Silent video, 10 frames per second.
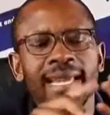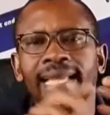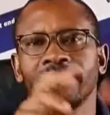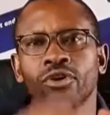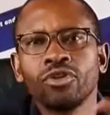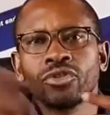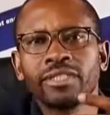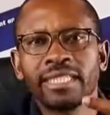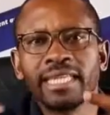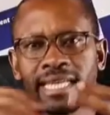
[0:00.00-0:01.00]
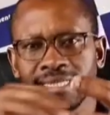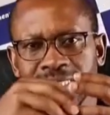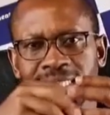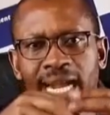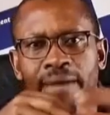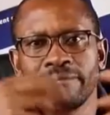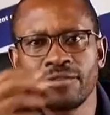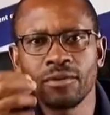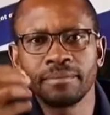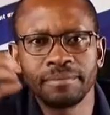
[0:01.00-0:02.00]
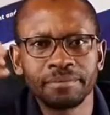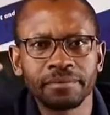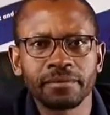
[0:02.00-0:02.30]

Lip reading: and they also generate income from